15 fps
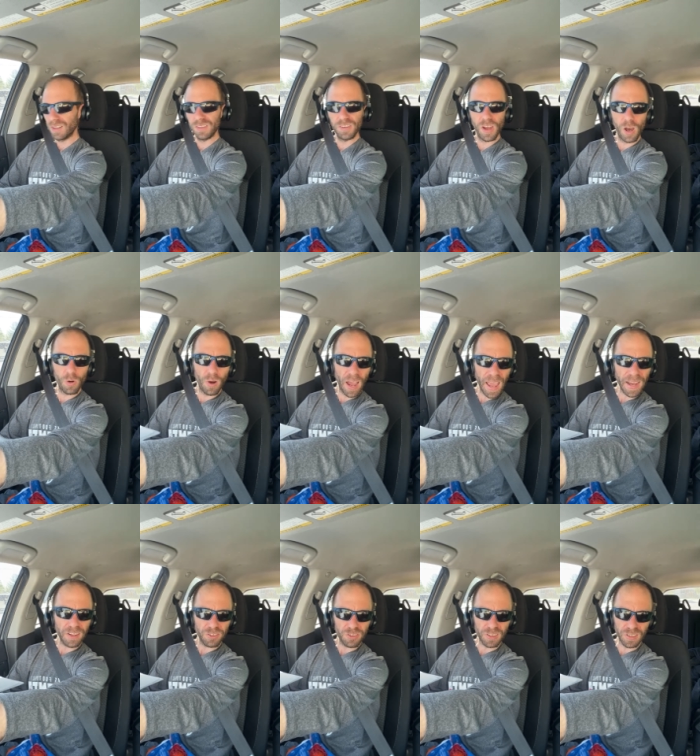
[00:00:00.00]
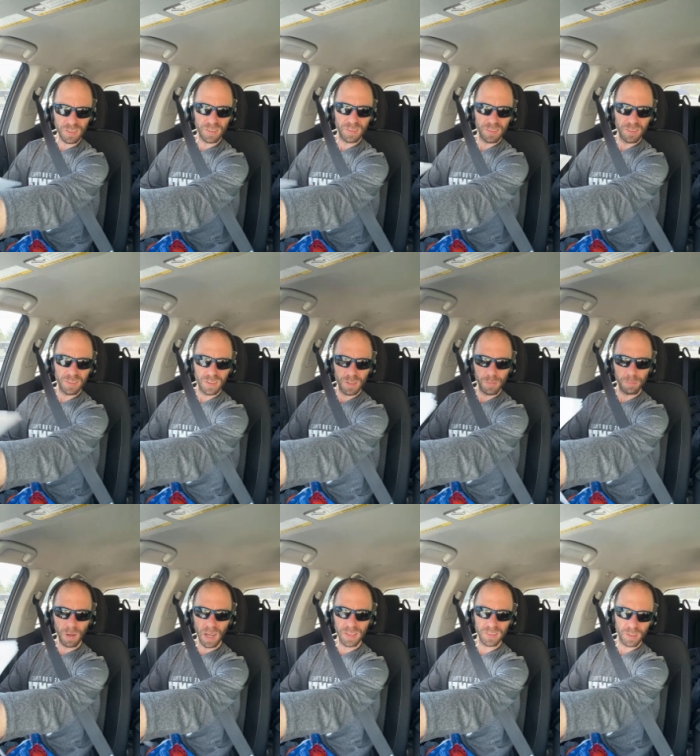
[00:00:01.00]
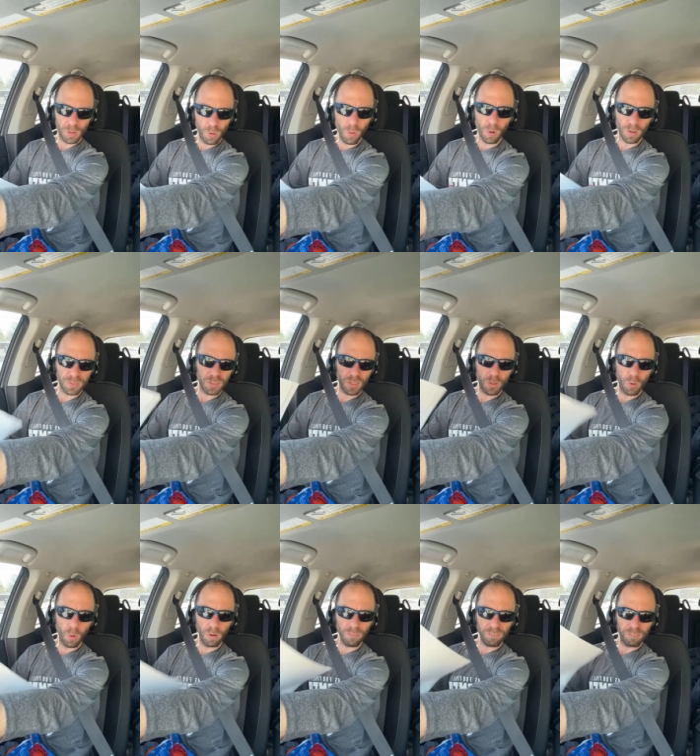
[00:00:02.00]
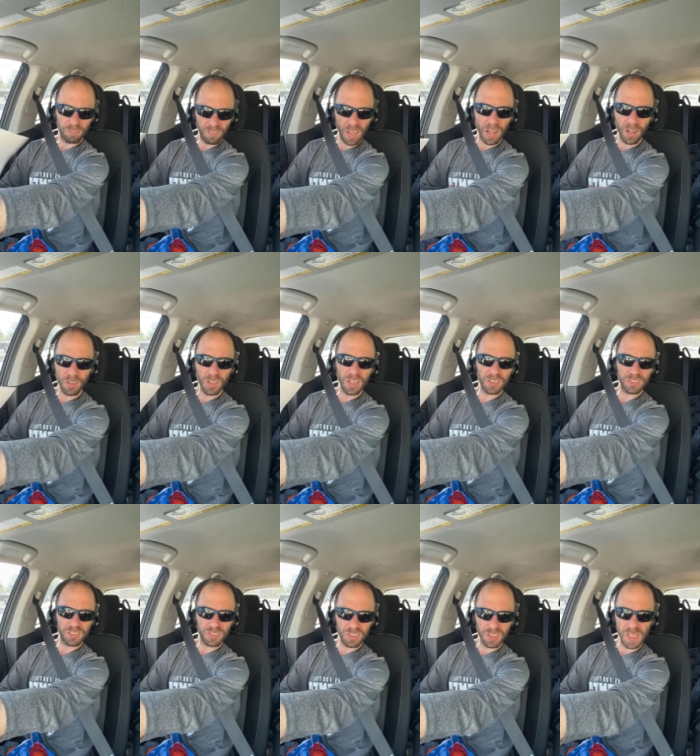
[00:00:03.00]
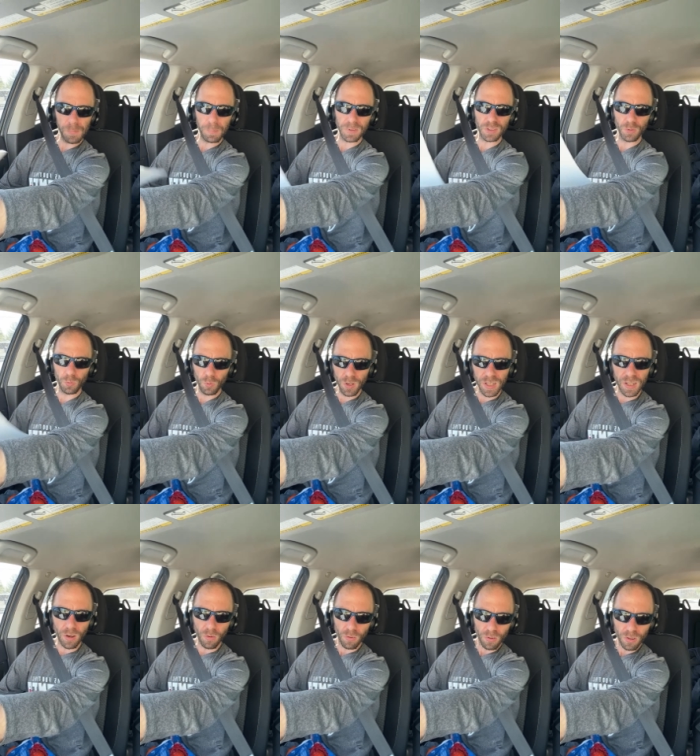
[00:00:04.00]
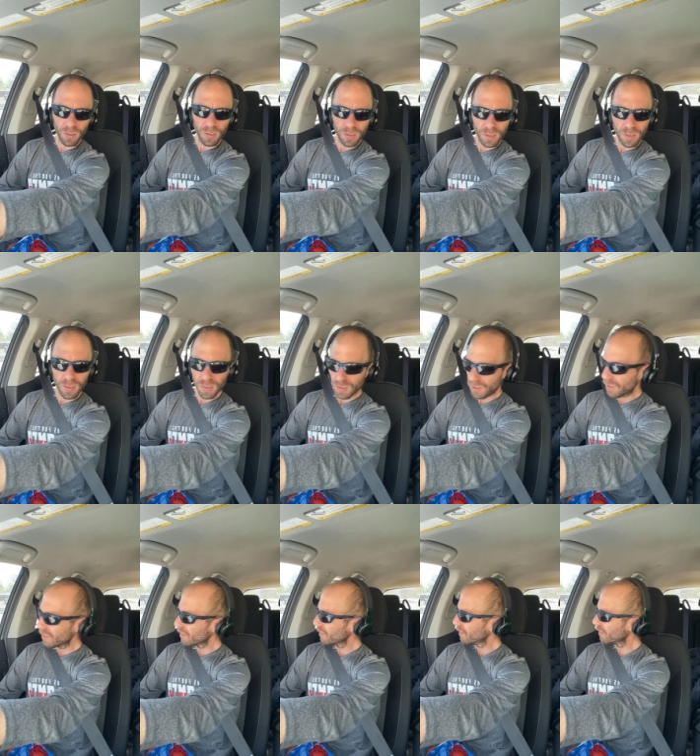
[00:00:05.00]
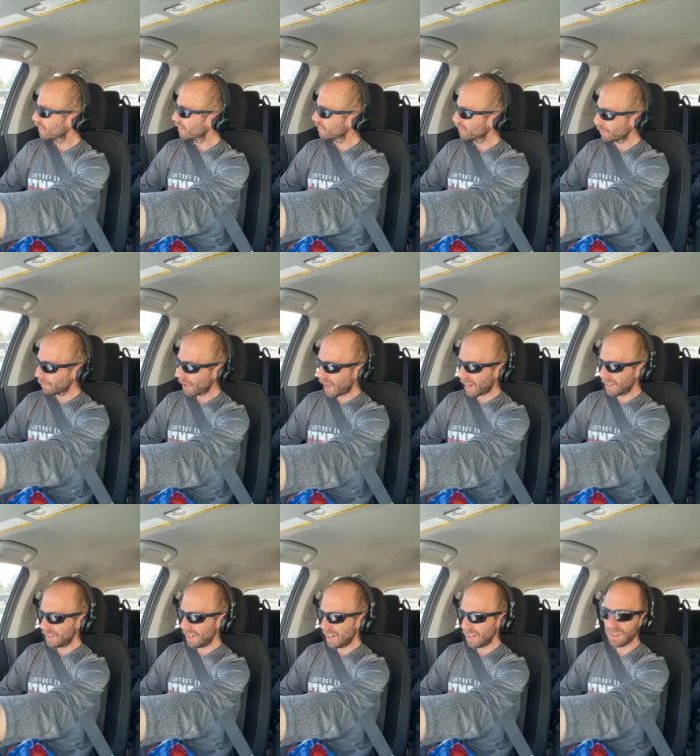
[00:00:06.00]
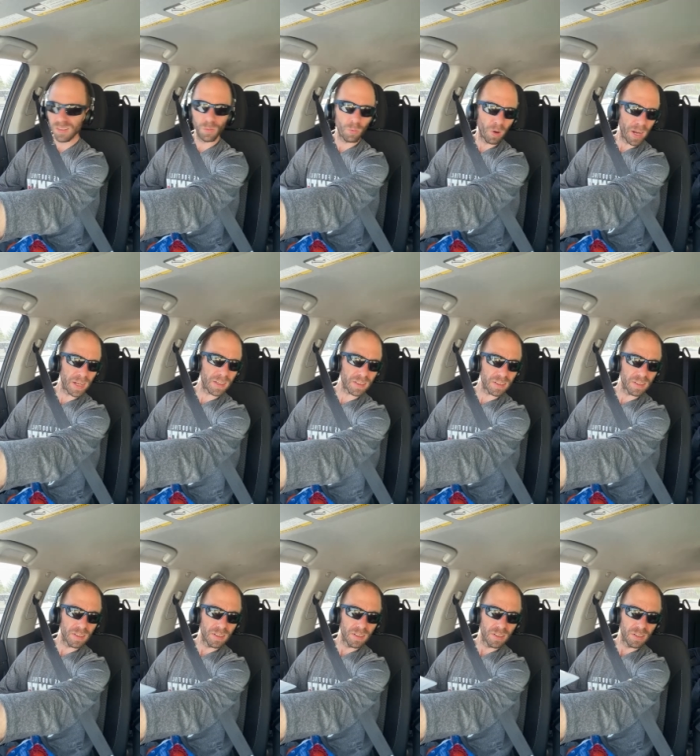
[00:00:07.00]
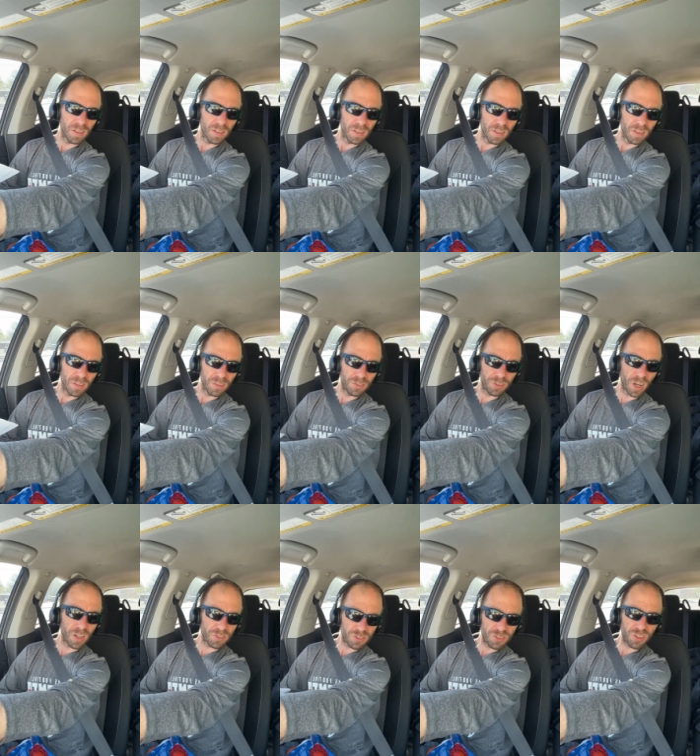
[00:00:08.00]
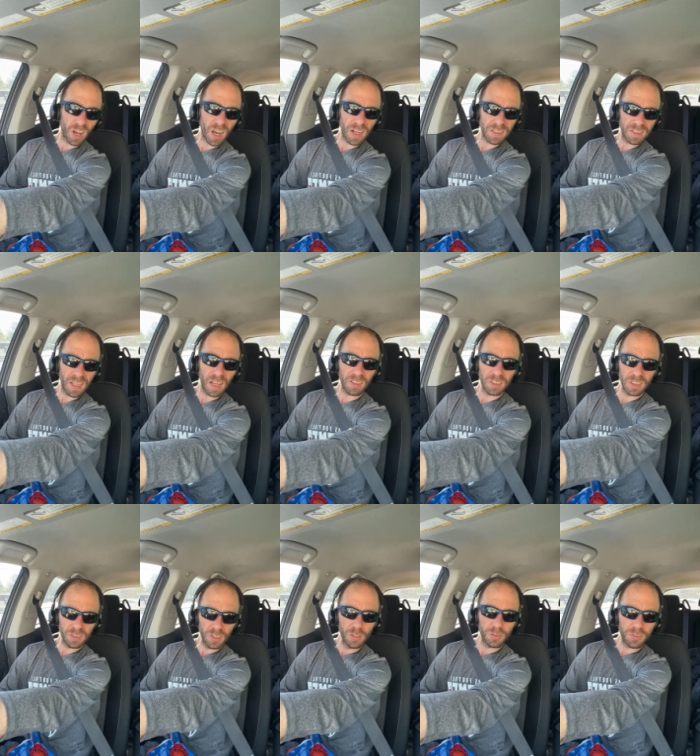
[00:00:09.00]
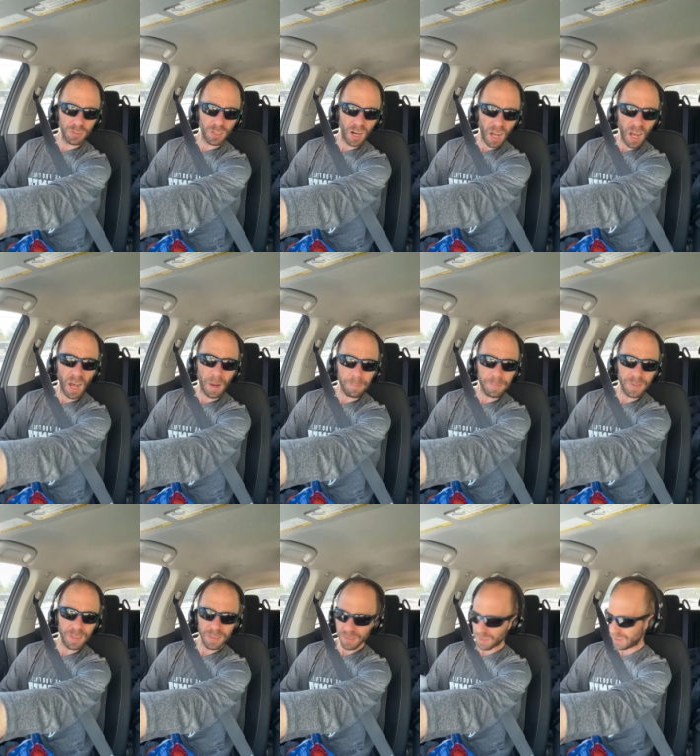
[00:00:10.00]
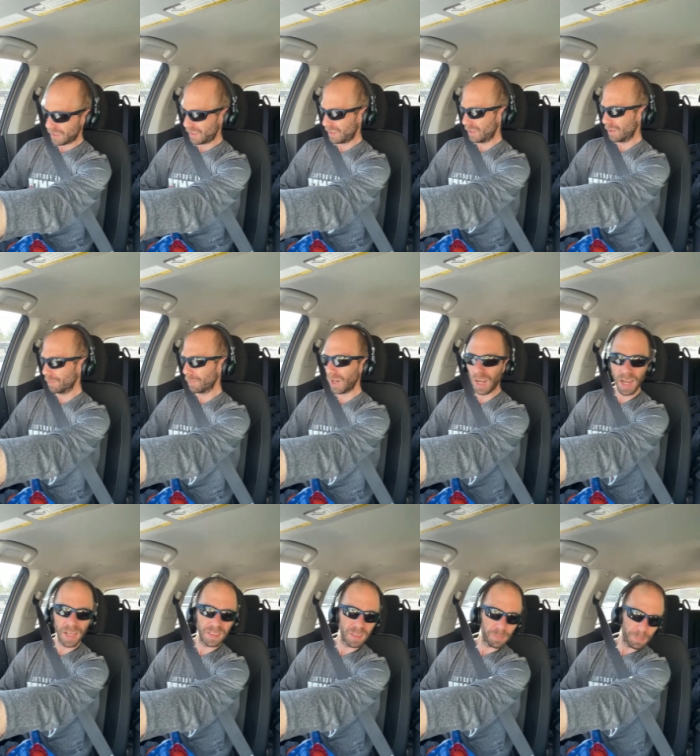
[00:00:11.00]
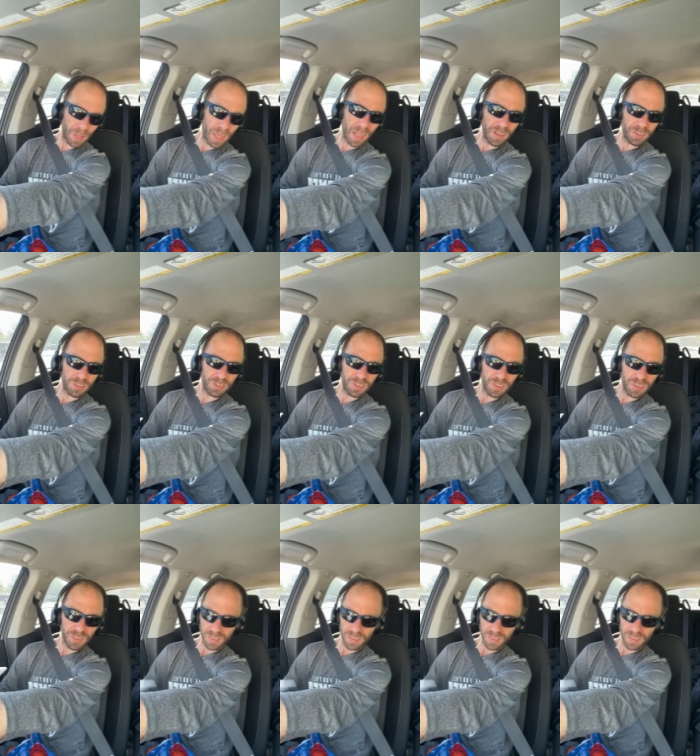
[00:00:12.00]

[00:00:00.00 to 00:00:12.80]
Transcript: No action by the court. The court fell asleep at the wheel. Somebody needed to wake Judge John Kelly Luther up behind the bench,